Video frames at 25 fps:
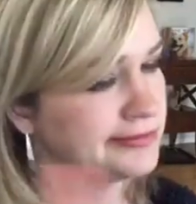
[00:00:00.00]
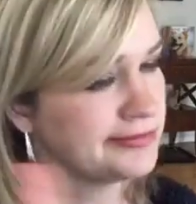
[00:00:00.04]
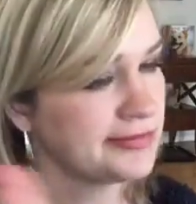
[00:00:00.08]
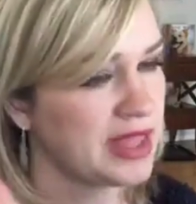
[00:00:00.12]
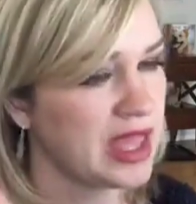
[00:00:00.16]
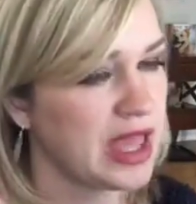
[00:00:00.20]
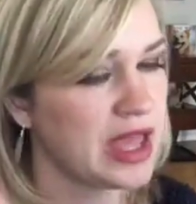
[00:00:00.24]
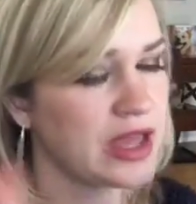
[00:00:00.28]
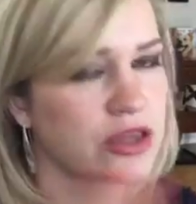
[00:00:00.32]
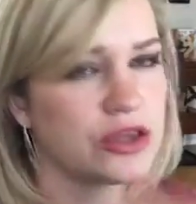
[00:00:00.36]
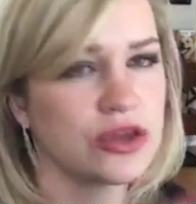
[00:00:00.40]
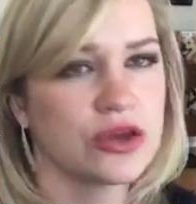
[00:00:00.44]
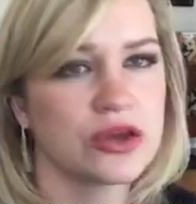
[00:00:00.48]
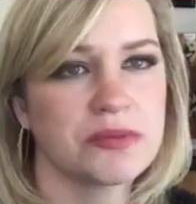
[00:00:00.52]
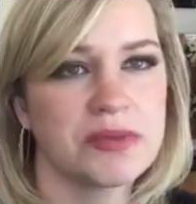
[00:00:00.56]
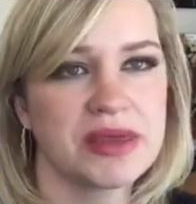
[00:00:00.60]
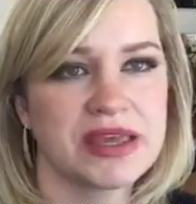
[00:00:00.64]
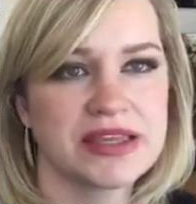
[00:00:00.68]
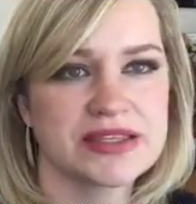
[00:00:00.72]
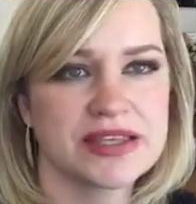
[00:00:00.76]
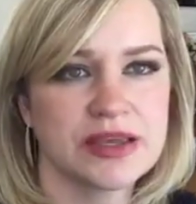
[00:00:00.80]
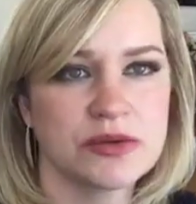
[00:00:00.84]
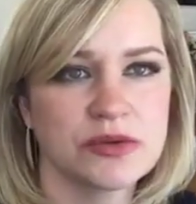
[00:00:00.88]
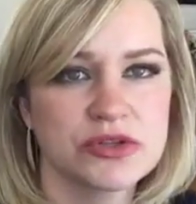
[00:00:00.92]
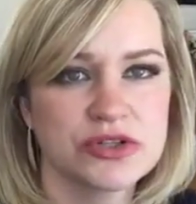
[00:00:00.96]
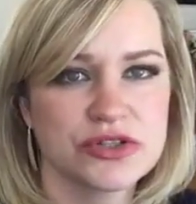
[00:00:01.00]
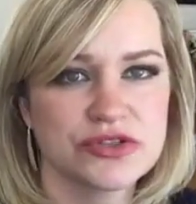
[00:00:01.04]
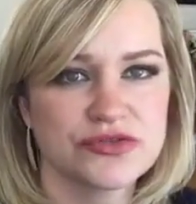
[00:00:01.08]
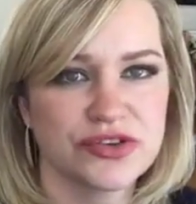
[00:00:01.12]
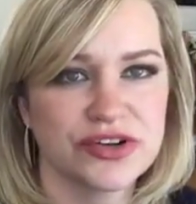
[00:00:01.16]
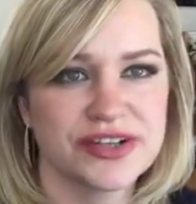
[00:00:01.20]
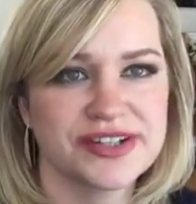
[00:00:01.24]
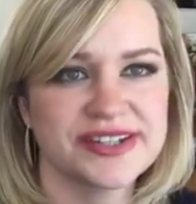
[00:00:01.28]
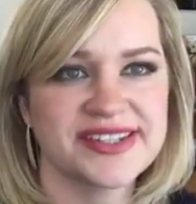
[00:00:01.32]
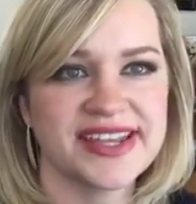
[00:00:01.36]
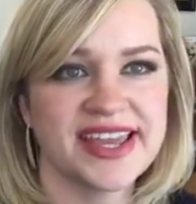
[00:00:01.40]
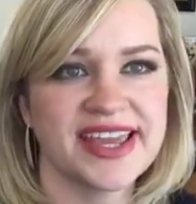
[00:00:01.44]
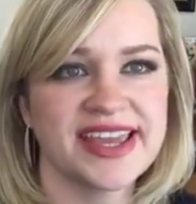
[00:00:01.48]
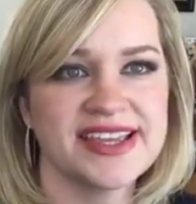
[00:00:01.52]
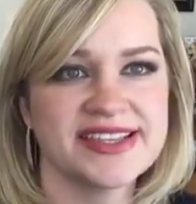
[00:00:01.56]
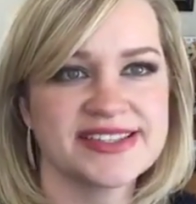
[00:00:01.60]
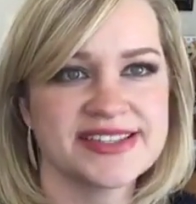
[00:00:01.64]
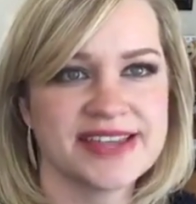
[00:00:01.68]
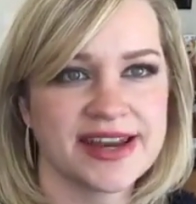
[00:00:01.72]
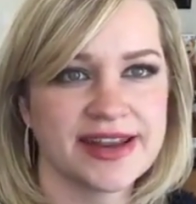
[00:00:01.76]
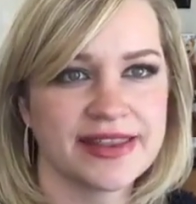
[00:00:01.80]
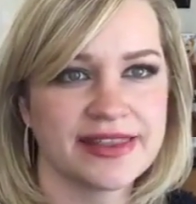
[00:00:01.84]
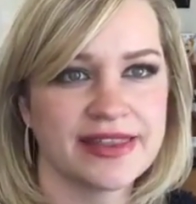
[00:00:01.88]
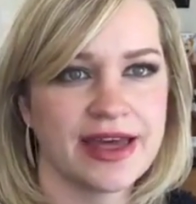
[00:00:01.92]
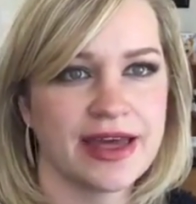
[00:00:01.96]
Heck, you can make sandwiches for days
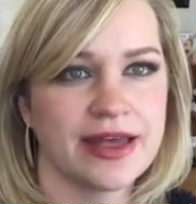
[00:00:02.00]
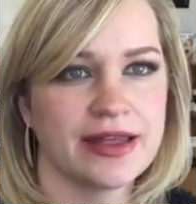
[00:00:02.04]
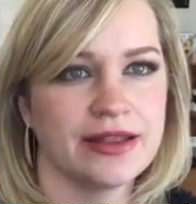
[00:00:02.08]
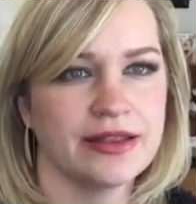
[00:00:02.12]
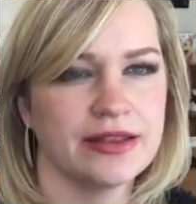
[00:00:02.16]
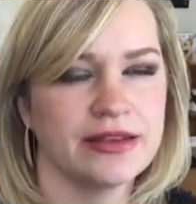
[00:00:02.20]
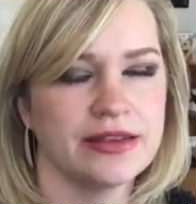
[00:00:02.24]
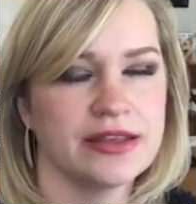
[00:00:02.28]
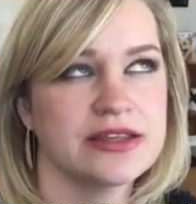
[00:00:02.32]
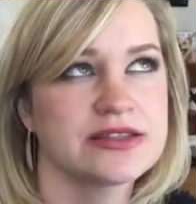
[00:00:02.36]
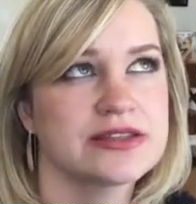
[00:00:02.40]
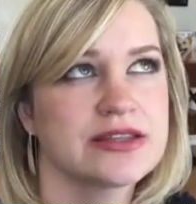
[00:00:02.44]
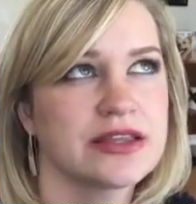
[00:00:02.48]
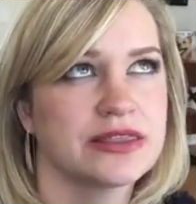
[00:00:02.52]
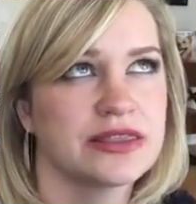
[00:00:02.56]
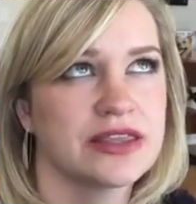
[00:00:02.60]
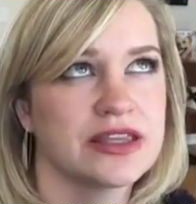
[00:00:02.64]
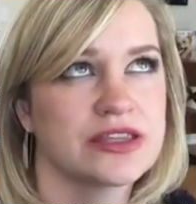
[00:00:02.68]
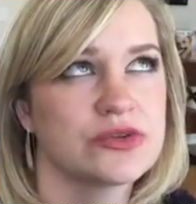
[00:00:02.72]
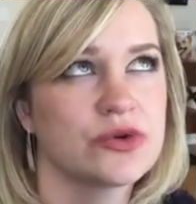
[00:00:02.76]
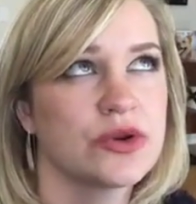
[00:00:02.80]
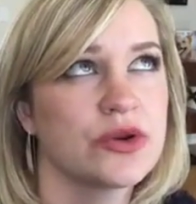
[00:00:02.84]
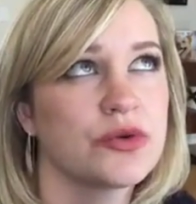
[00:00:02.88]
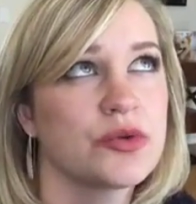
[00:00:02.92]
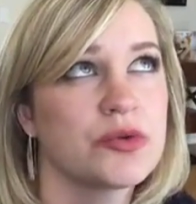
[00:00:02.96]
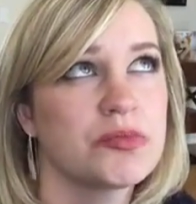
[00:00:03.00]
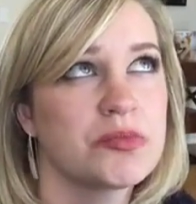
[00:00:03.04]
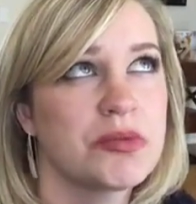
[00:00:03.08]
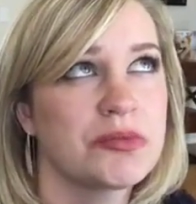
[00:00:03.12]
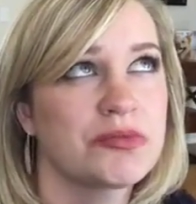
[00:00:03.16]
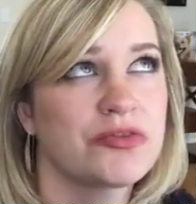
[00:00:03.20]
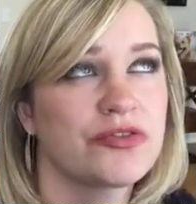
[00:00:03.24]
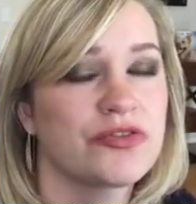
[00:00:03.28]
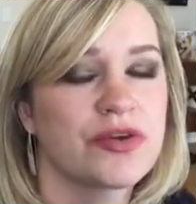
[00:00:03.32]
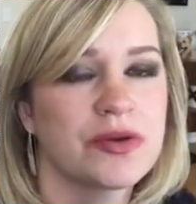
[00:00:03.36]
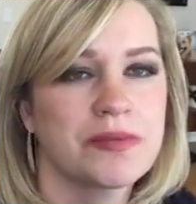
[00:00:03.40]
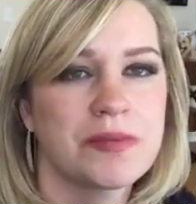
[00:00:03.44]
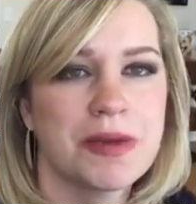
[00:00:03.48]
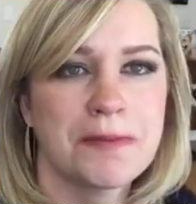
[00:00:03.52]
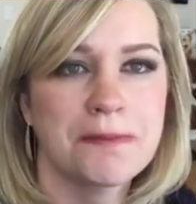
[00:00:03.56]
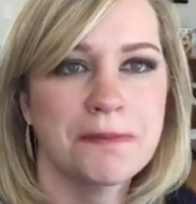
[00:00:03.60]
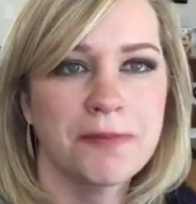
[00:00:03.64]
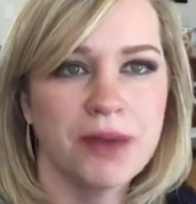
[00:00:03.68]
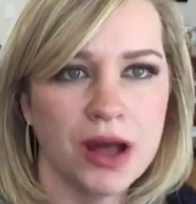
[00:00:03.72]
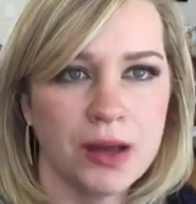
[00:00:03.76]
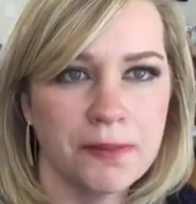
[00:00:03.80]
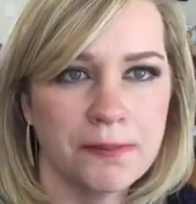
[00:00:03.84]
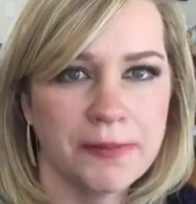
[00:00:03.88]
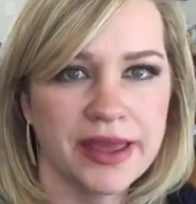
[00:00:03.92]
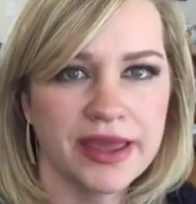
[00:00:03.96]
out of that. At least that's what I remember from my
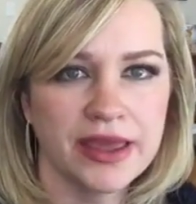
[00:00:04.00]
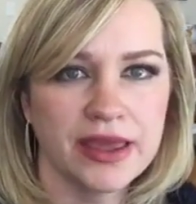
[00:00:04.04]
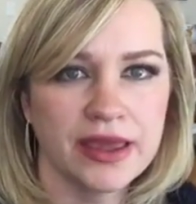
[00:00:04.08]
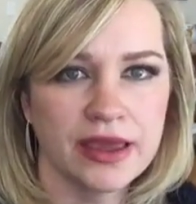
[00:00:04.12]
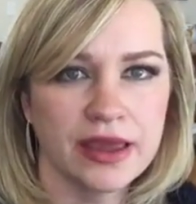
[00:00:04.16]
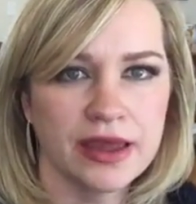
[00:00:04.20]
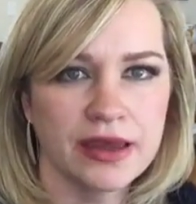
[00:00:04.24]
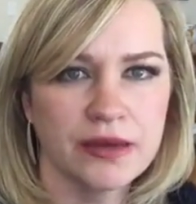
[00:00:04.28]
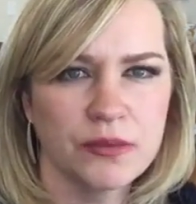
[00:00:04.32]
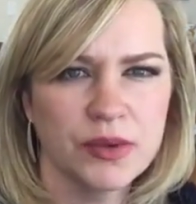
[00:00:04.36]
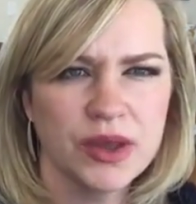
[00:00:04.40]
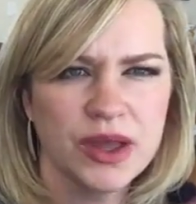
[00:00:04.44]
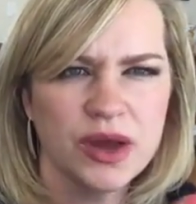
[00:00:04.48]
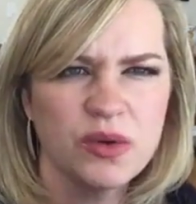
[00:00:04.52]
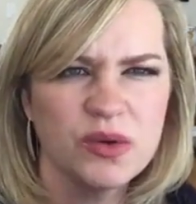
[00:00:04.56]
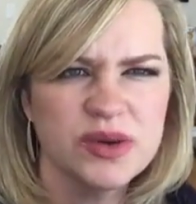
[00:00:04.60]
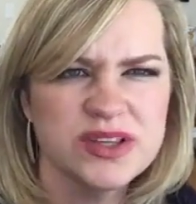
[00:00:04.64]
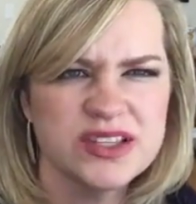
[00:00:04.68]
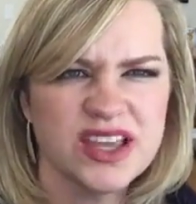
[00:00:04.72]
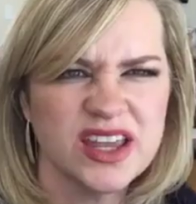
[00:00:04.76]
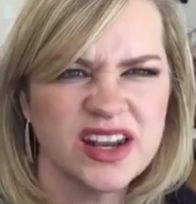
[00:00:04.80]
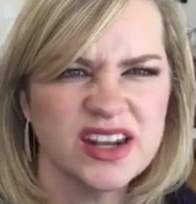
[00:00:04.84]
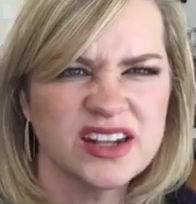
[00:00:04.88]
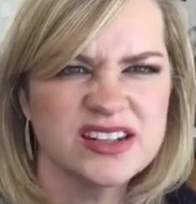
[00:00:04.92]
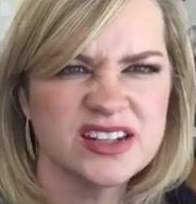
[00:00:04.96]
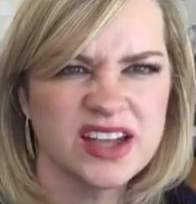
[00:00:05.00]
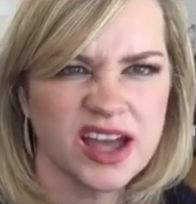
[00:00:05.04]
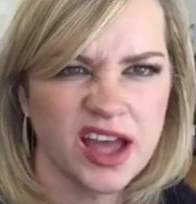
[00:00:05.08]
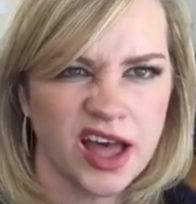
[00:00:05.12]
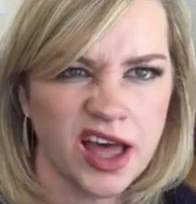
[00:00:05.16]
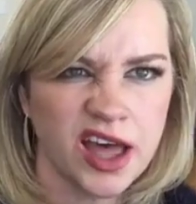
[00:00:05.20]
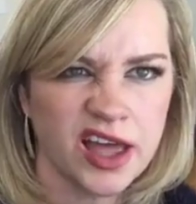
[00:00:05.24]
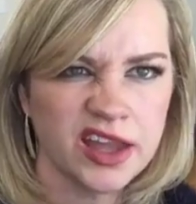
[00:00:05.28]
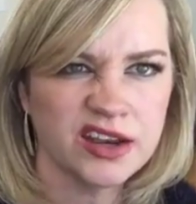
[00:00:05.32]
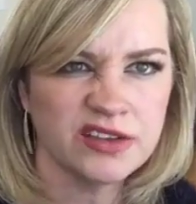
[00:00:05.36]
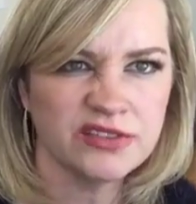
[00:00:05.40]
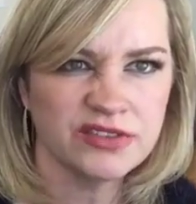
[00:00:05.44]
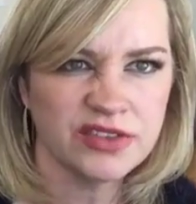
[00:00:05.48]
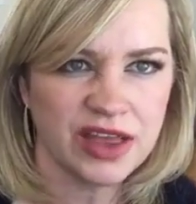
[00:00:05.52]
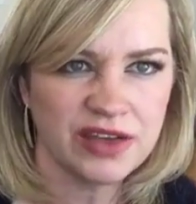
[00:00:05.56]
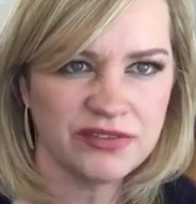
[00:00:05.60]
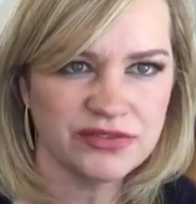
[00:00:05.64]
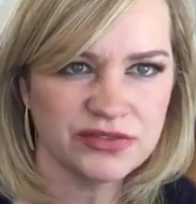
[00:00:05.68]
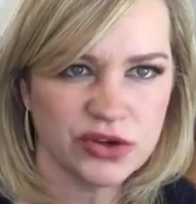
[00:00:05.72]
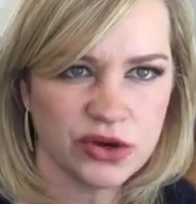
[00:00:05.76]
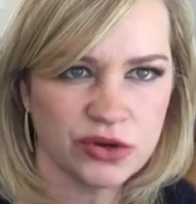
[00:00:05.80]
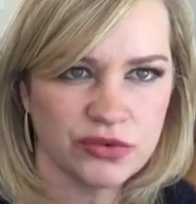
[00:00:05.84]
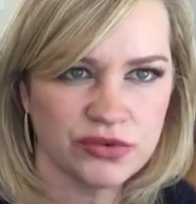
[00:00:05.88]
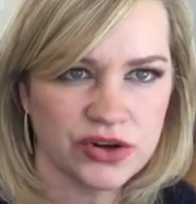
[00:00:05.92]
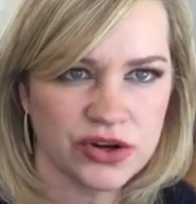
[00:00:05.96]
mom making it. We always had a ton of
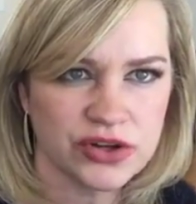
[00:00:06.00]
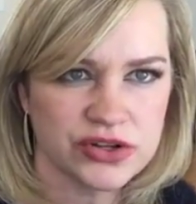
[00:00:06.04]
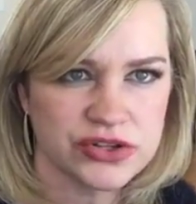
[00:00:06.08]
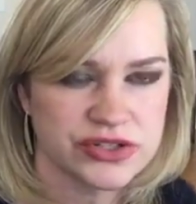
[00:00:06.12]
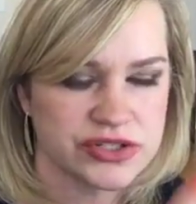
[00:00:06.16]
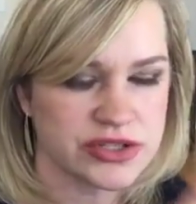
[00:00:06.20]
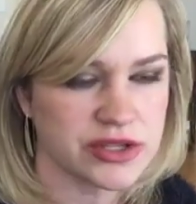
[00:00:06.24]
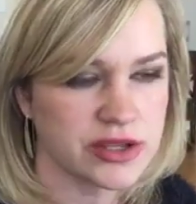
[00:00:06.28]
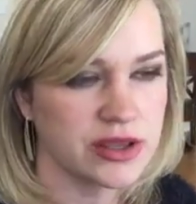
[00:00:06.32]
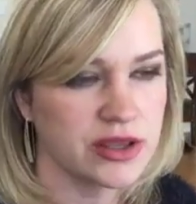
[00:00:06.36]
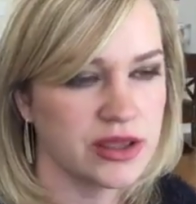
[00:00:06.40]
leftovers.